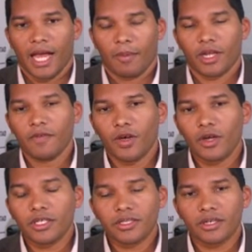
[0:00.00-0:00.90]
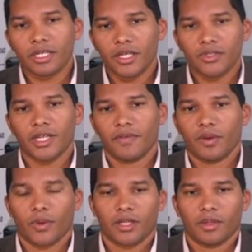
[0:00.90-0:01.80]
I'm going to focus on each and
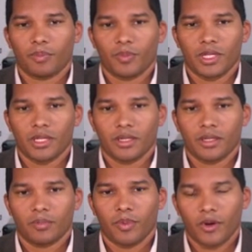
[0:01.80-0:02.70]
every one of the